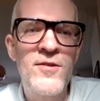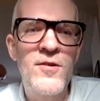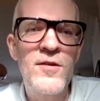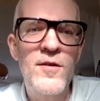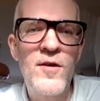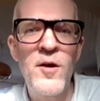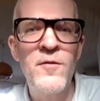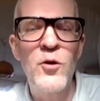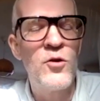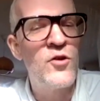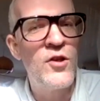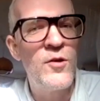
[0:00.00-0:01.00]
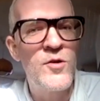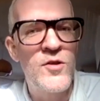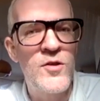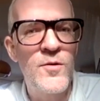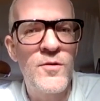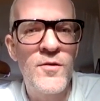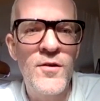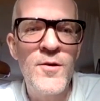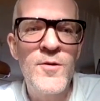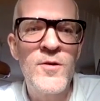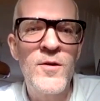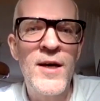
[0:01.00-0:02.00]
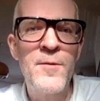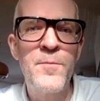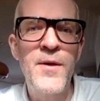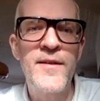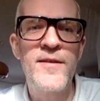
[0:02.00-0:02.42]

So I've kind of gotten used to that bit.